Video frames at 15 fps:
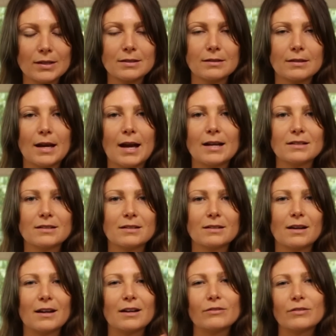us that
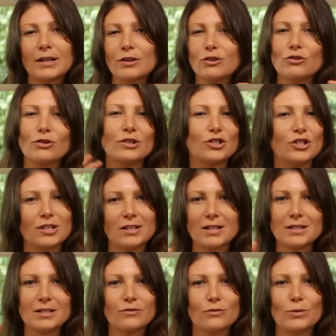kind of like
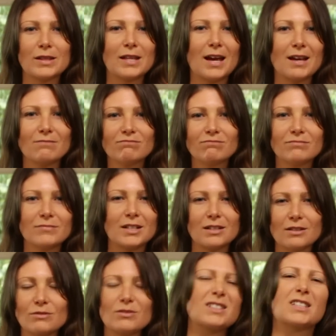crunchiness with that, you
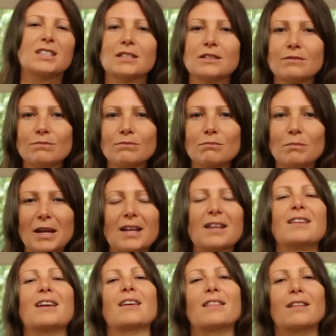know, to make
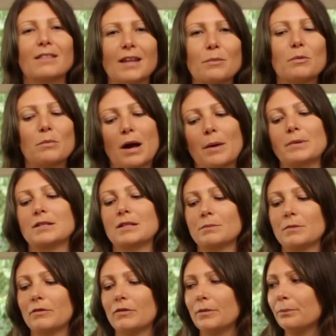it like the lemon poppy seed
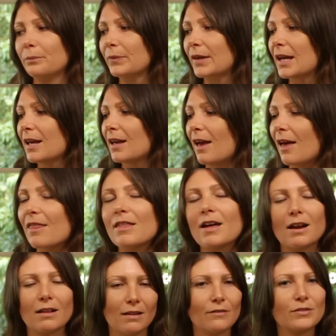muffin
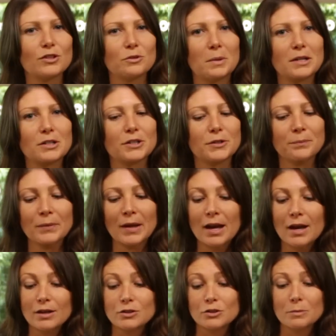that I love so much.
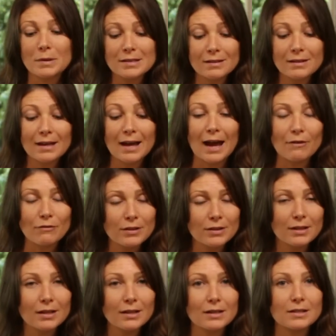So basically
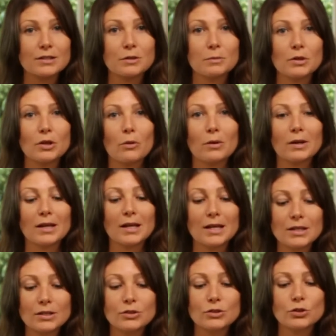everything is gonna be going
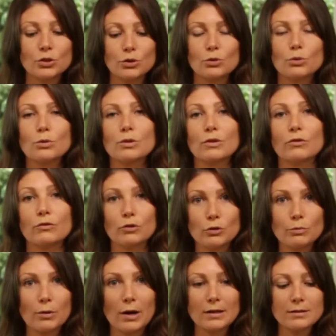into the
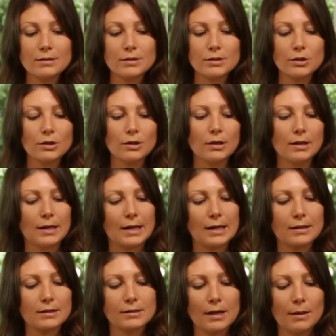food processor
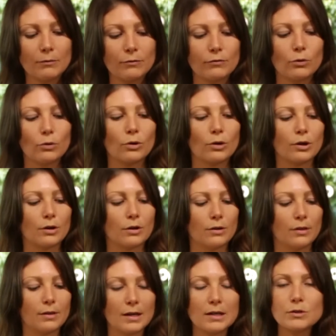except for
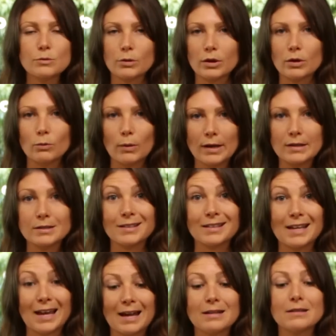this. We're gonna wait until
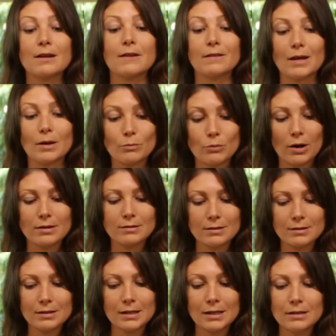the end and then
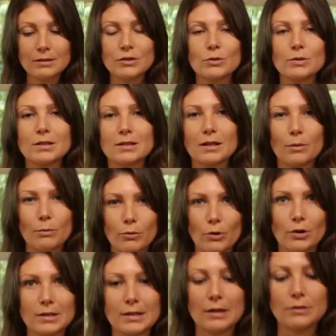process it in so it doesn't get
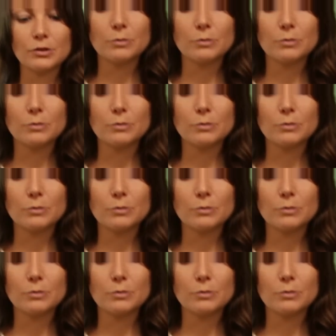broken down